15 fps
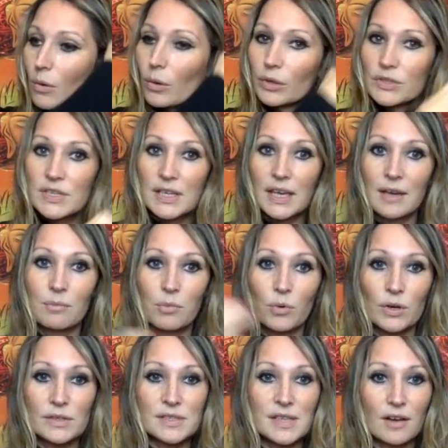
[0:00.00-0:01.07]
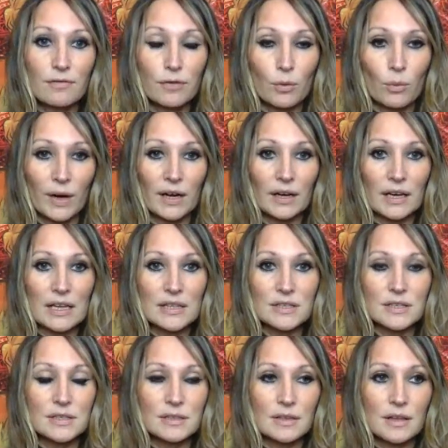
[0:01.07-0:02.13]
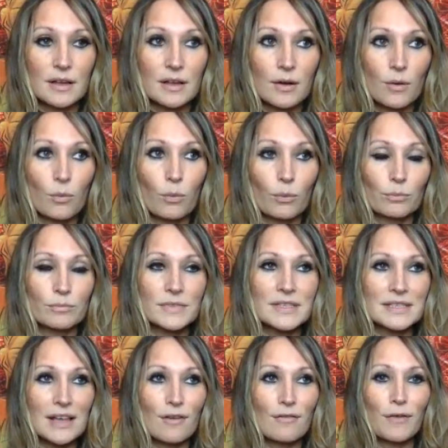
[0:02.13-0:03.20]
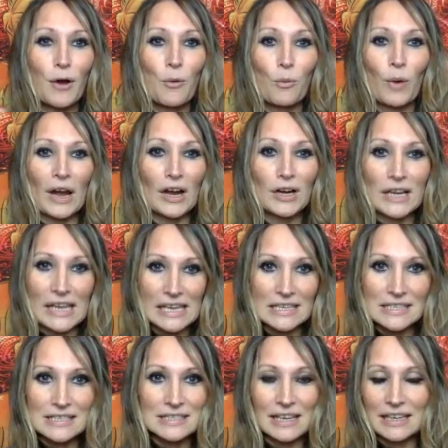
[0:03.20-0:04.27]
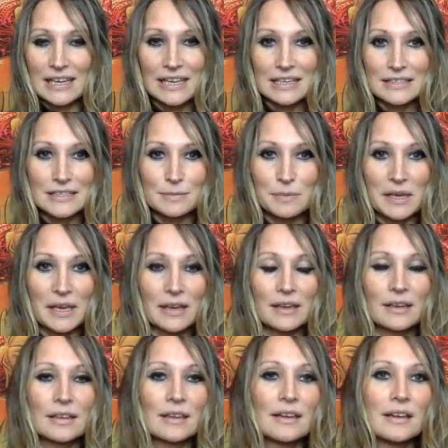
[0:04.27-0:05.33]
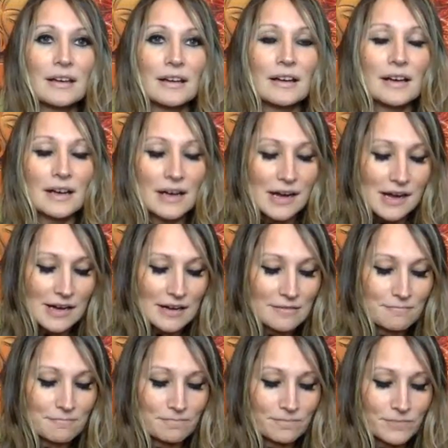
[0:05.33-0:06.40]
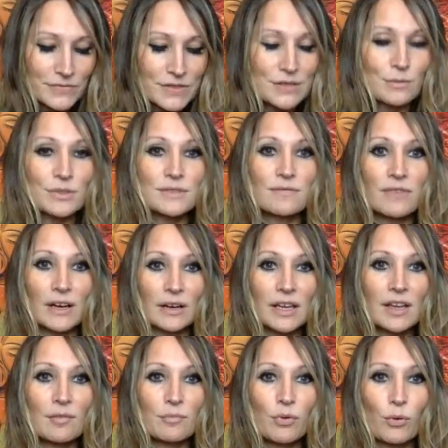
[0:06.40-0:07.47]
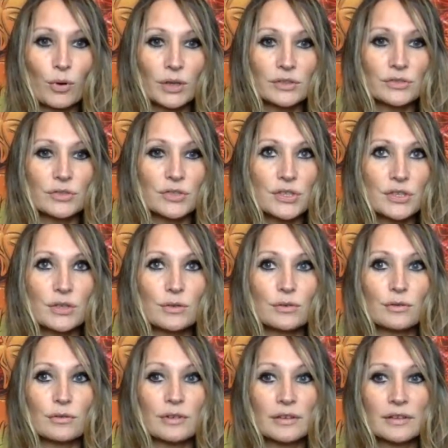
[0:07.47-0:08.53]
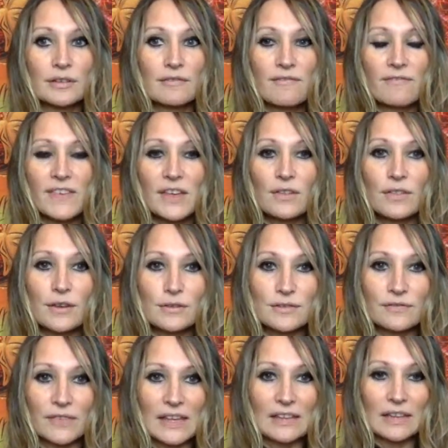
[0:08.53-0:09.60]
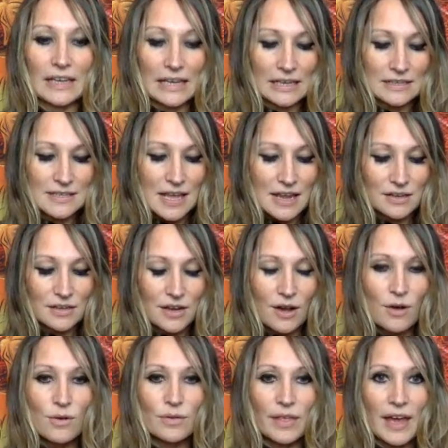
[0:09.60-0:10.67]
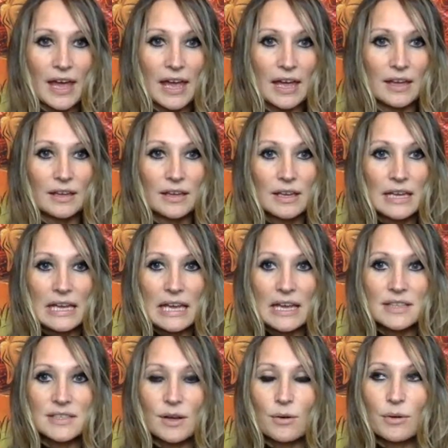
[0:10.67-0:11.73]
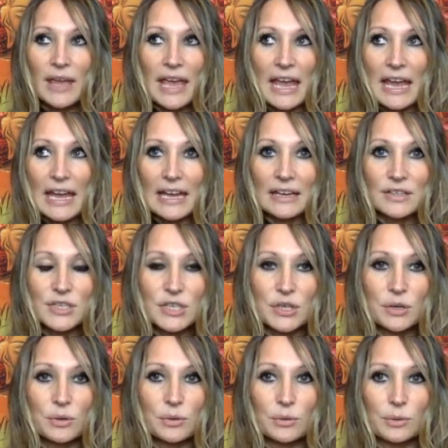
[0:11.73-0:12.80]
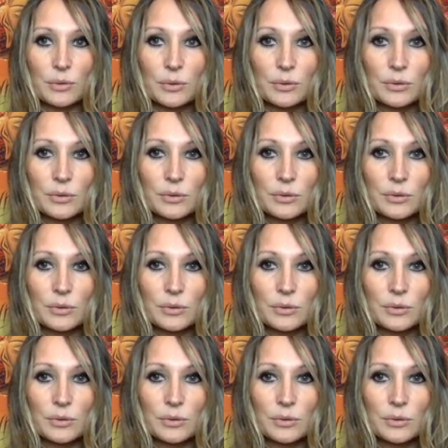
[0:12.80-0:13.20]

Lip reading: or to get more self-awareness. I can't speak. So it's very important to feel those feelings and know that it's okay to